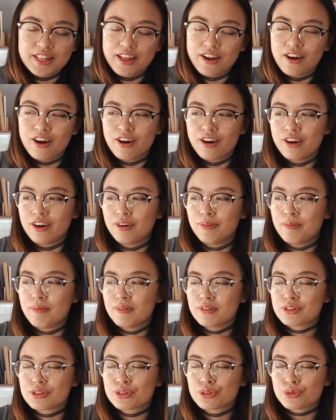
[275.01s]
There are
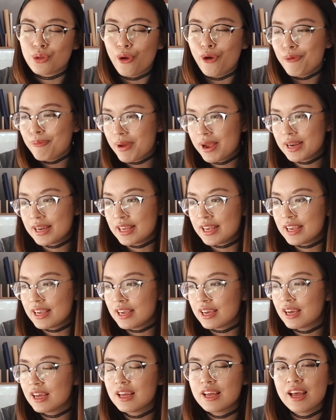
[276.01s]
so
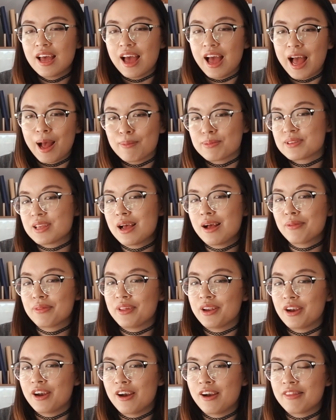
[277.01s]
many apps out
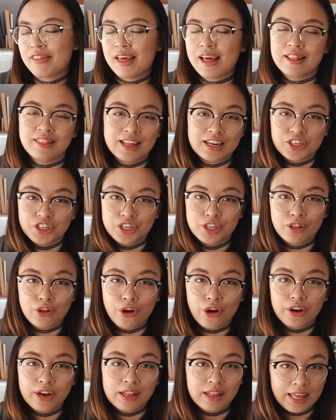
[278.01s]
there that let you
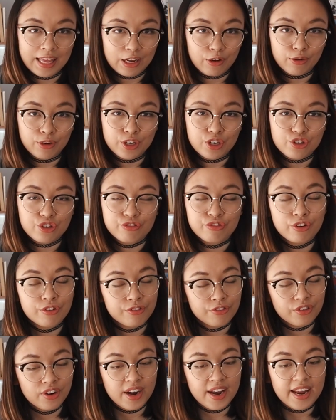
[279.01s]
learn a language for
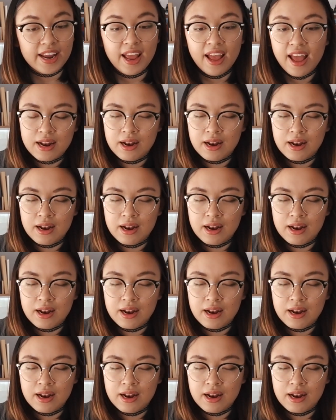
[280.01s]
free.